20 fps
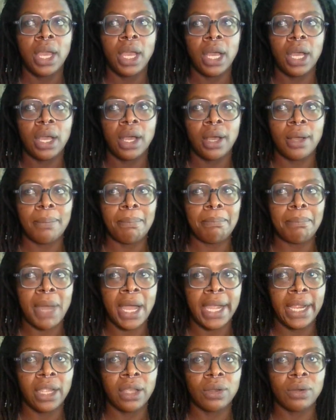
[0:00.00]

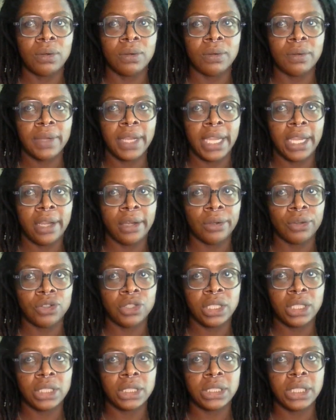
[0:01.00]
Michael
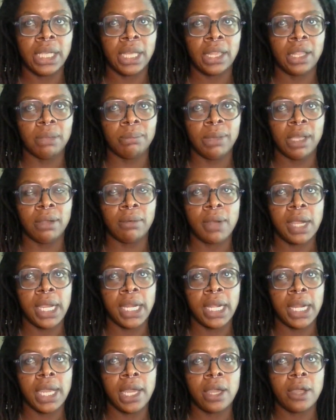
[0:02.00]
energy is telling me
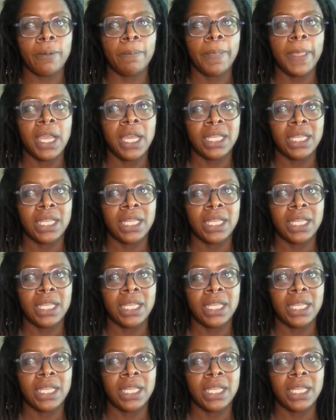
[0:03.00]
right now,